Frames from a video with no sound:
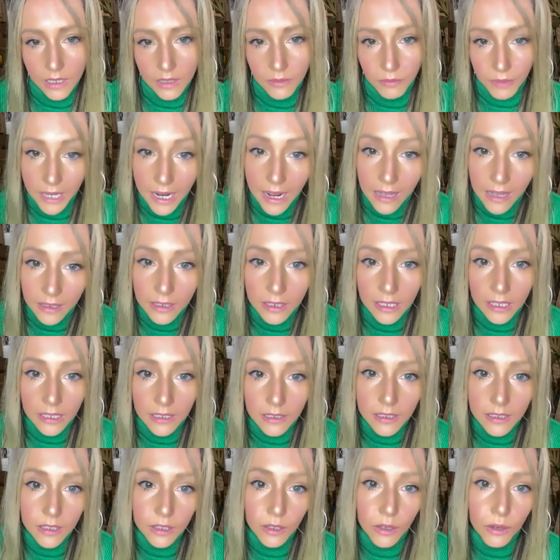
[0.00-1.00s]
reality.
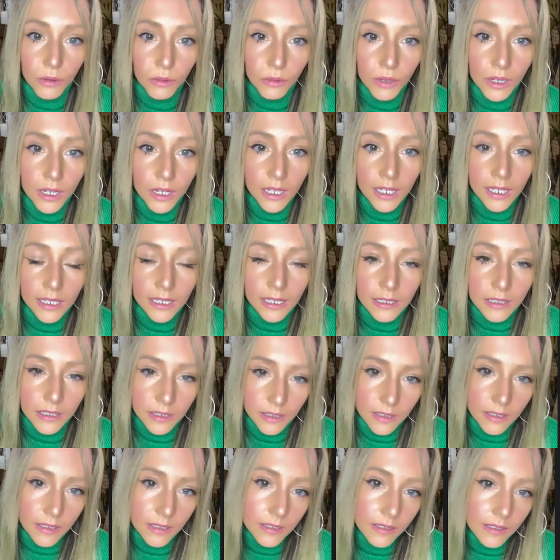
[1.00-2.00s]
So
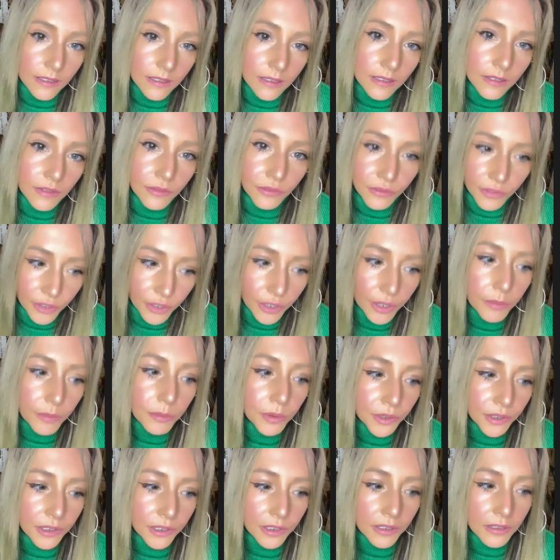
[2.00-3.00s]
it's very
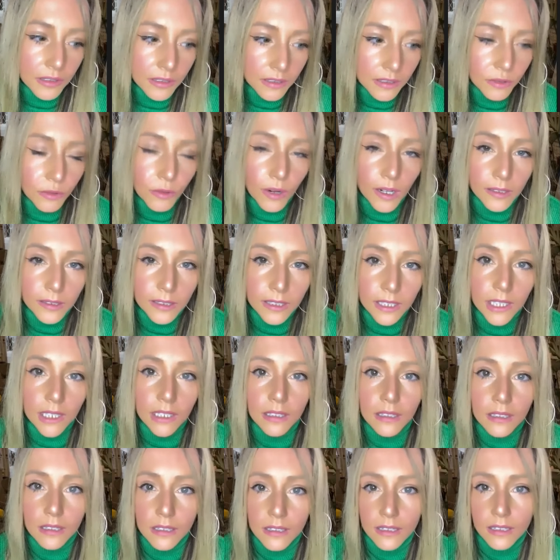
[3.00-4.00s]
important to us,
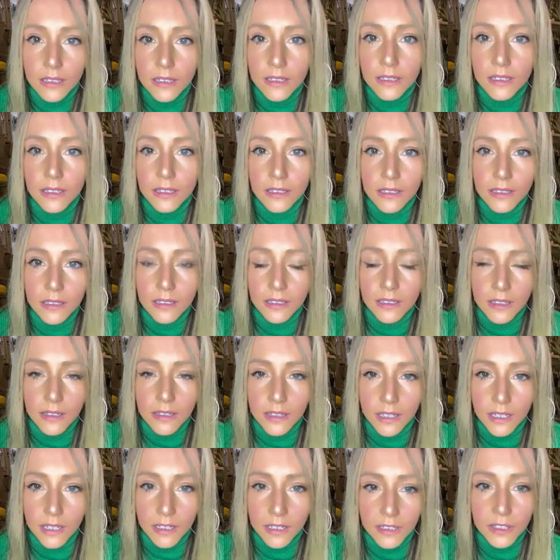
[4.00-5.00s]
and
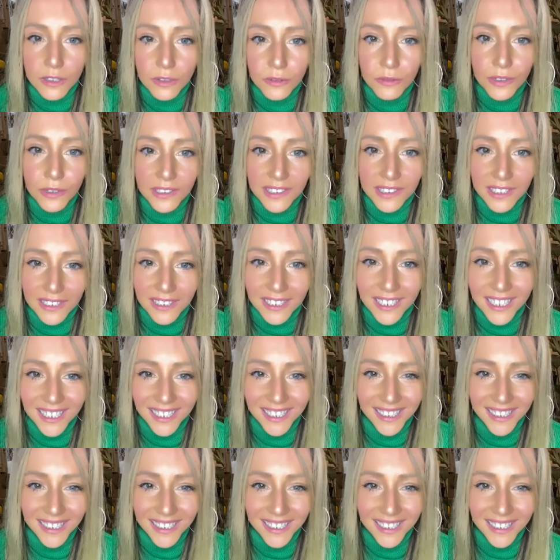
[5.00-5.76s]
that is the reason.